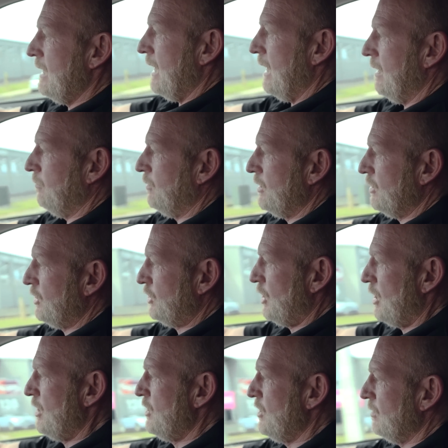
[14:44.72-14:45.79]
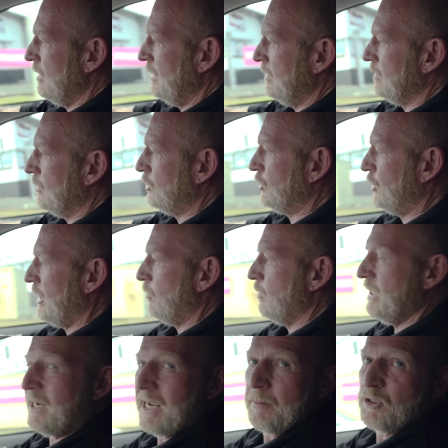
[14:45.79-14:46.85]
and I'm going to show you a little trick
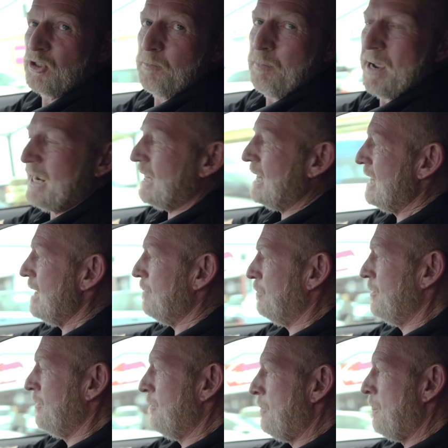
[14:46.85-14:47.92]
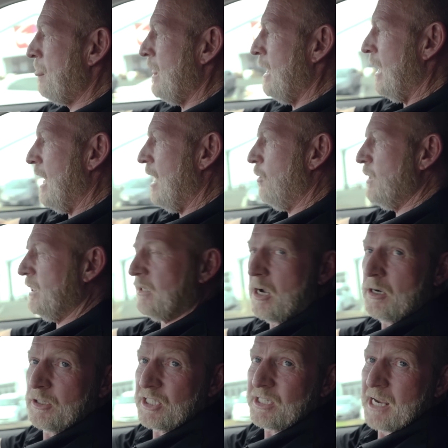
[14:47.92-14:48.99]
when it comes to backing up, how we
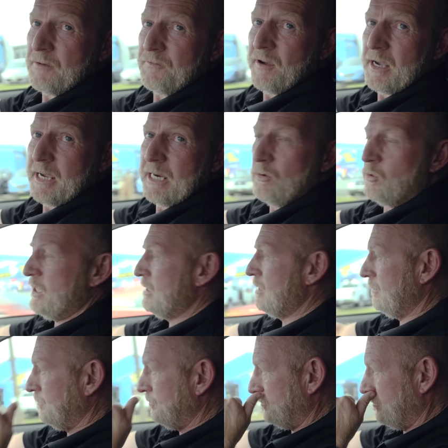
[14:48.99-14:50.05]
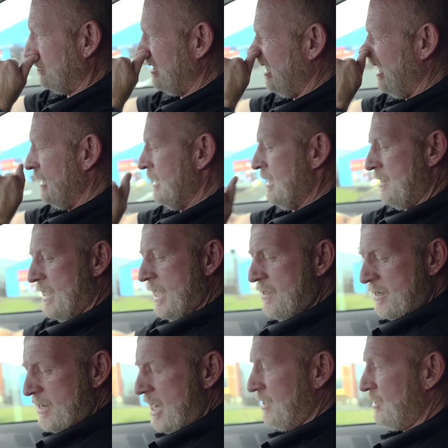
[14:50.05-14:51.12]
don't scuff our alloys. The
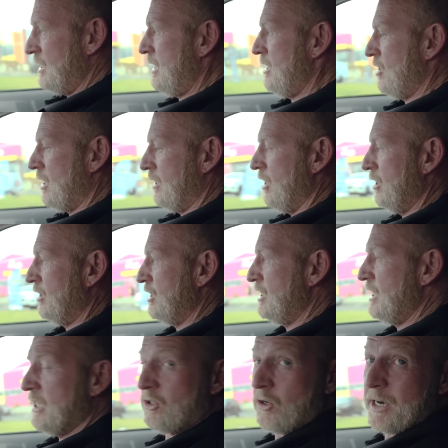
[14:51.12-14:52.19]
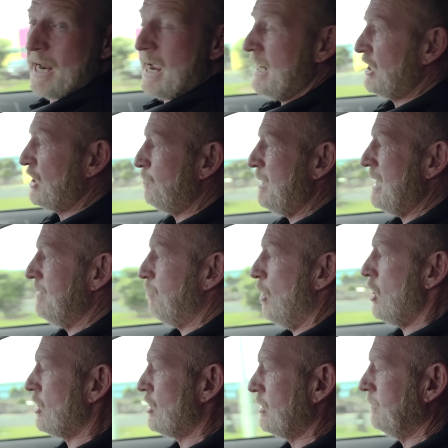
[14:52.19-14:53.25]
other nice thing you can notice here, it's got an 8-speed
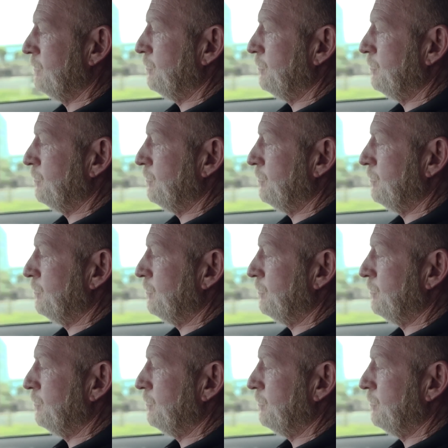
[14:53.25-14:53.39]
box,